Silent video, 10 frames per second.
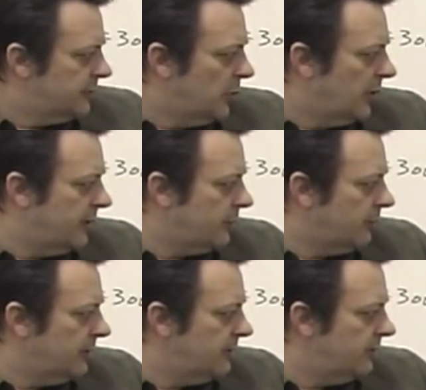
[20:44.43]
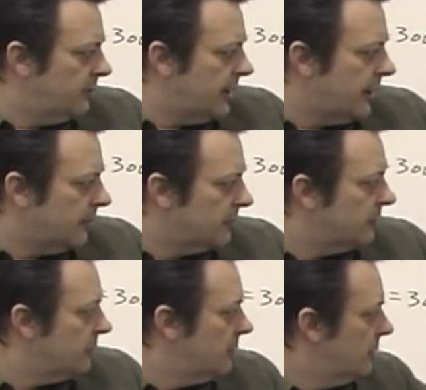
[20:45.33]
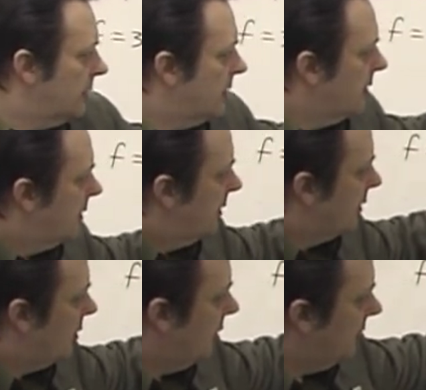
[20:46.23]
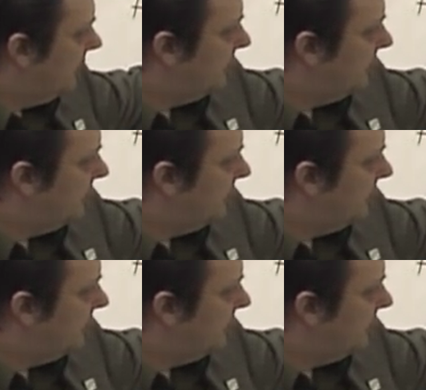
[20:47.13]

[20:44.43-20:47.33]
0.32 amps. The current that's